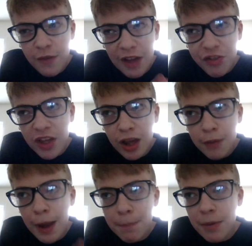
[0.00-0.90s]
I think, in
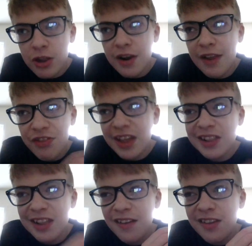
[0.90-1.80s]
my opinion, I think
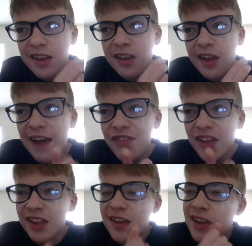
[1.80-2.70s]
the